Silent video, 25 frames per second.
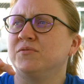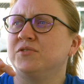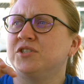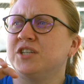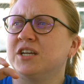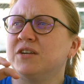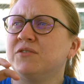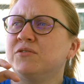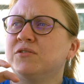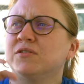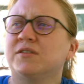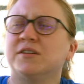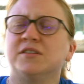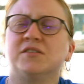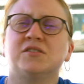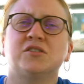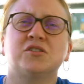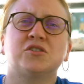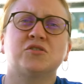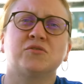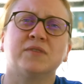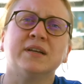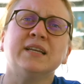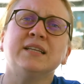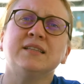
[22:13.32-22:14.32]
general
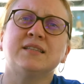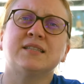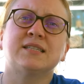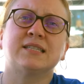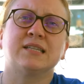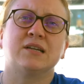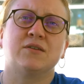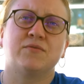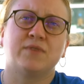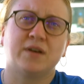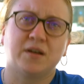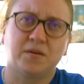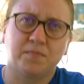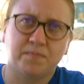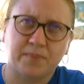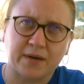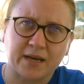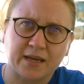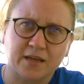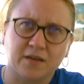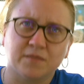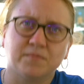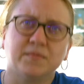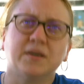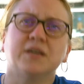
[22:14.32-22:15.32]
constraints around
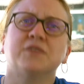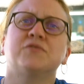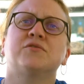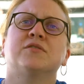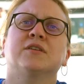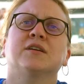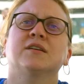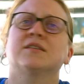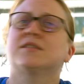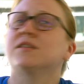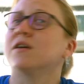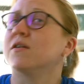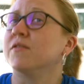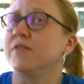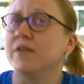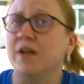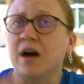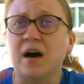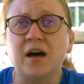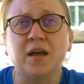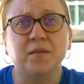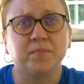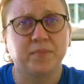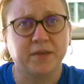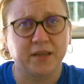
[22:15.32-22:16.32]
biometrics are
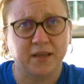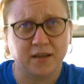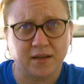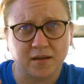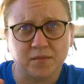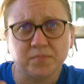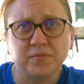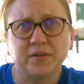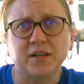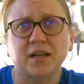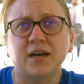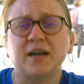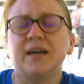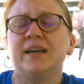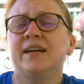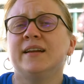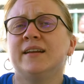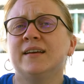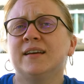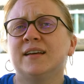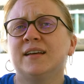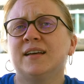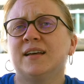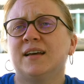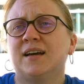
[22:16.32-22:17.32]
not being
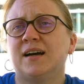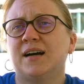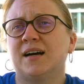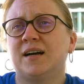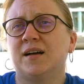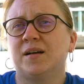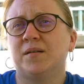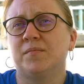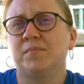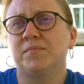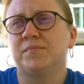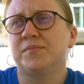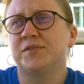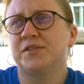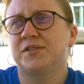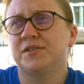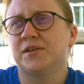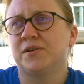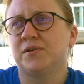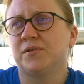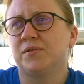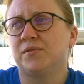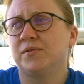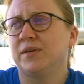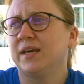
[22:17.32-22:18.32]
applied.
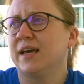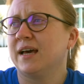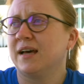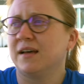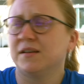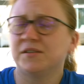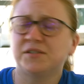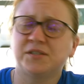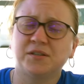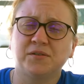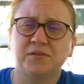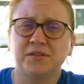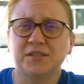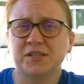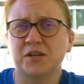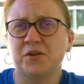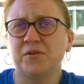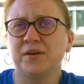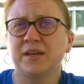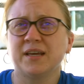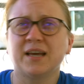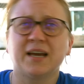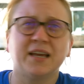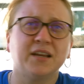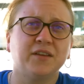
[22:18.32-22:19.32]
So it's
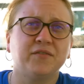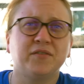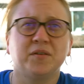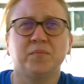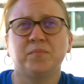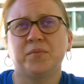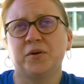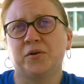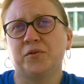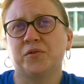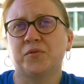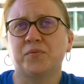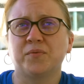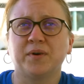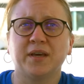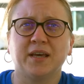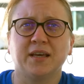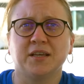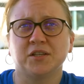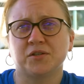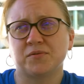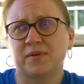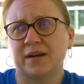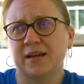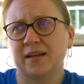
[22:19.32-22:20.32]
going kind of in both
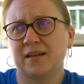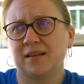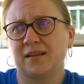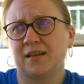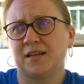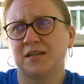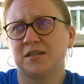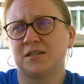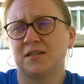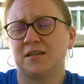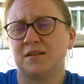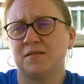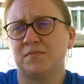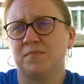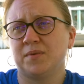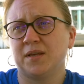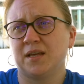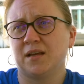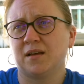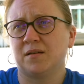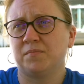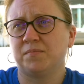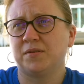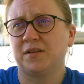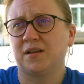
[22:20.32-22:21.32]
ways. Regulation
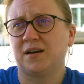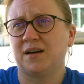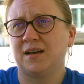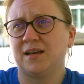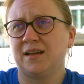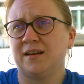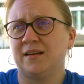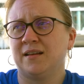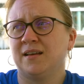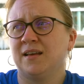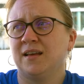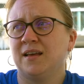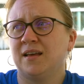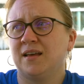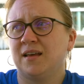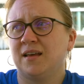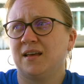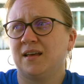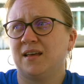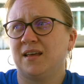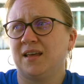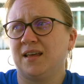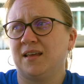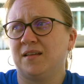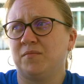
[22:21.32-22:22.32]
being applied
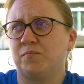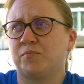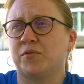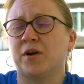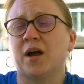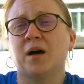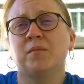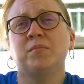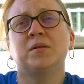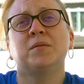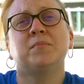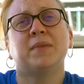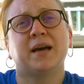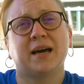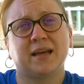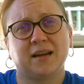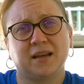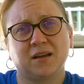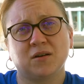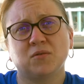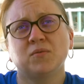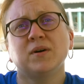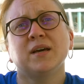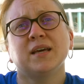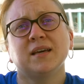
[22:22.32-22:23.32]
in
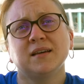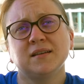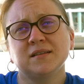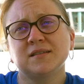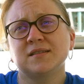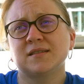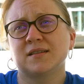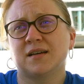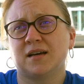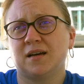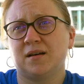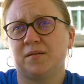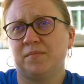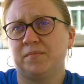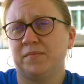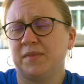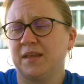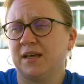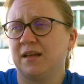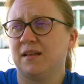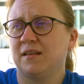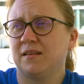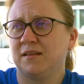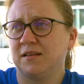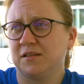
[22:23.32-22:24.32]
problematic ways
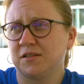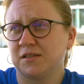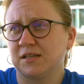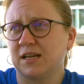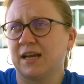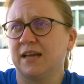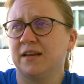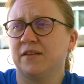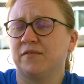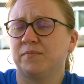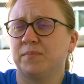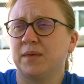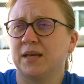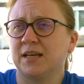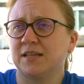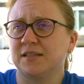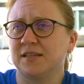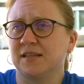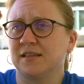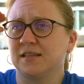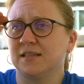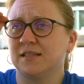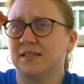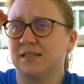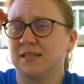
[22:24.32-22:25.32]
that is kind of
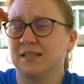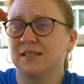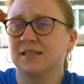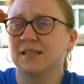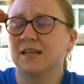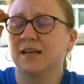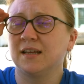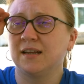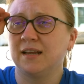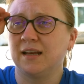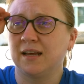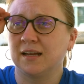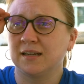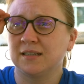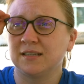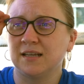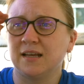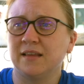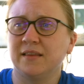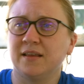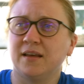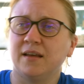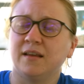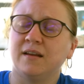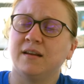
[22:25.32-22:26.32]
because of this disconnect,
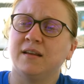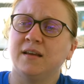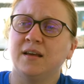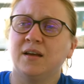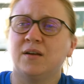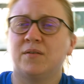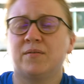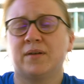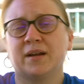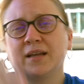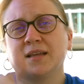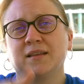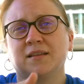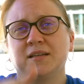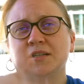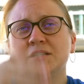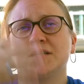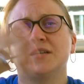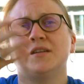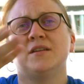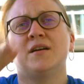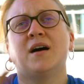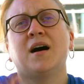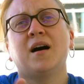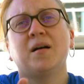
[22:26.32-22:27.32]
and then
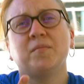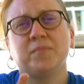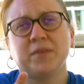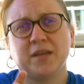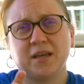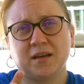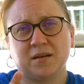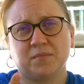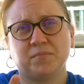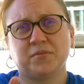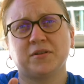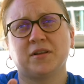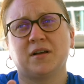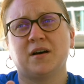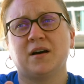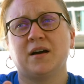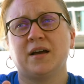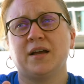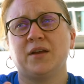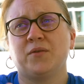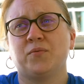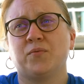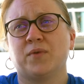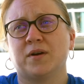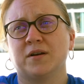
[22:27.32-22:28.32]
regulation not being
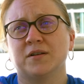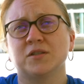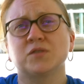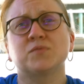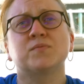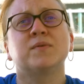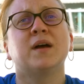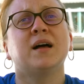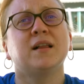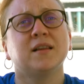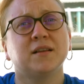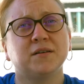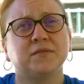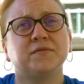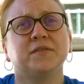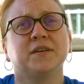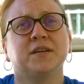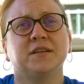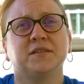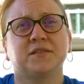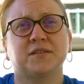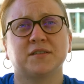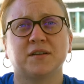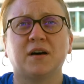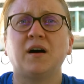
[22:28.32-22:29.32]
applied where it's
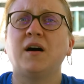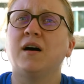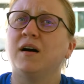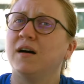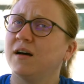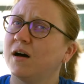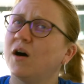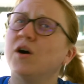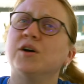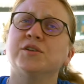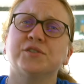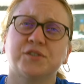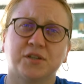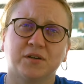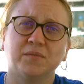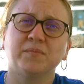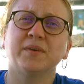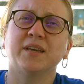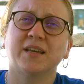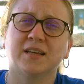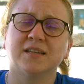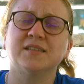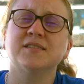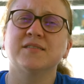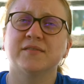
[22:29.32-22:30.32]
relevant also
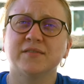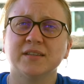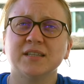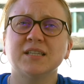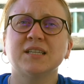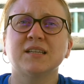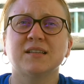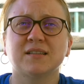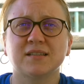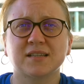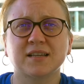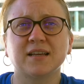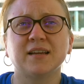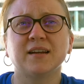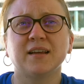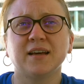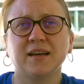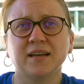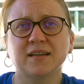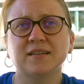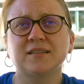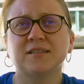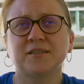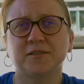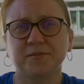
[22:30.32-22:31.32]
because of the
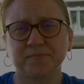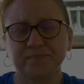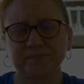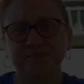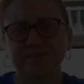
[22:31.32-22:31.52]
disconnect.